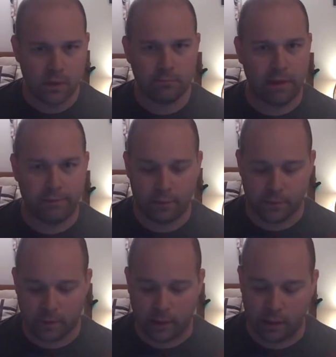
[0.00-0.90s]
My
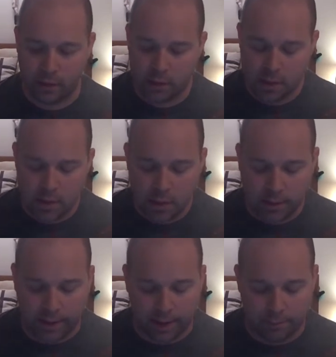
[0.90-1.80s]
phone's ringing.
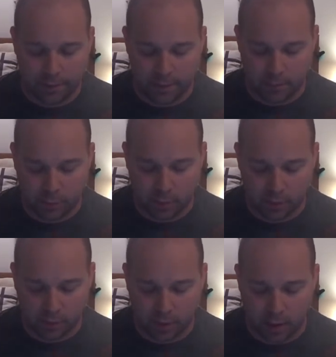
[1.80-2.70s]
Can't be that
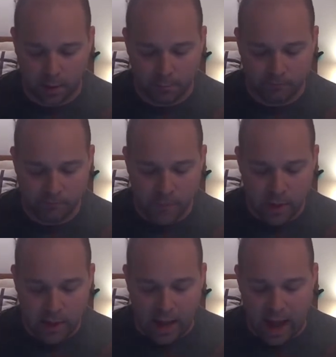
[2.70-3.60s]
important.
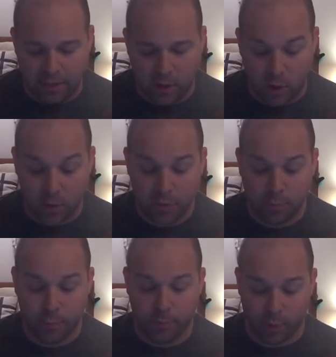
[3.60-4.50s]
And the earth
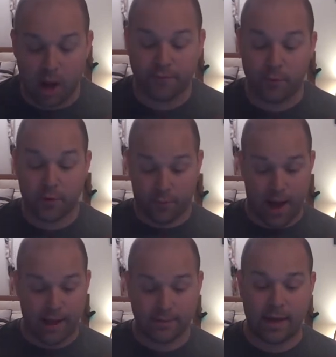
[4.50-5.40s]
brought forth
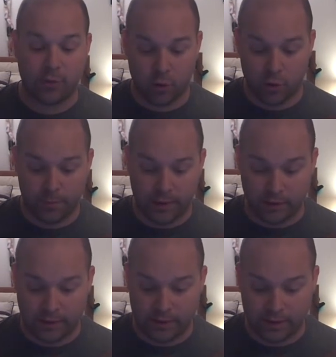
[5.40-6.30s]
grass and herb
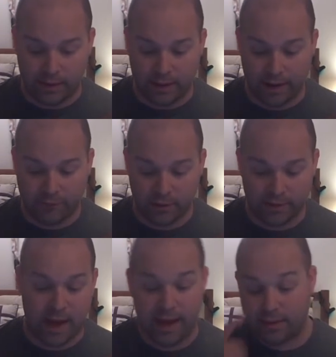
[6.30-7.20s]
yielding seed after his
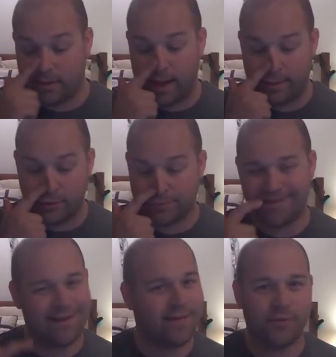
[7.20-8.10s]
kind, and
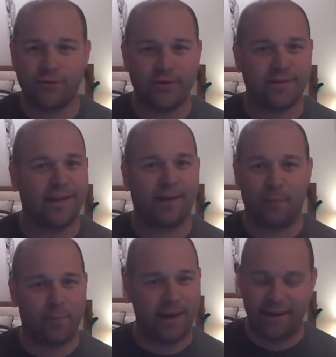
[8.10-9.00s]
it's just like
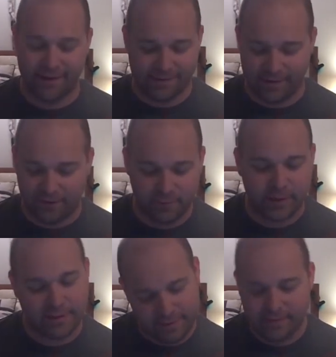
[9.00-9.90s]
repeating itself,
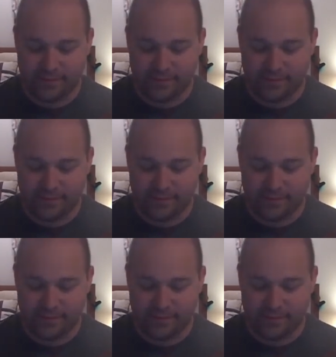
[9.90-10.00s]
but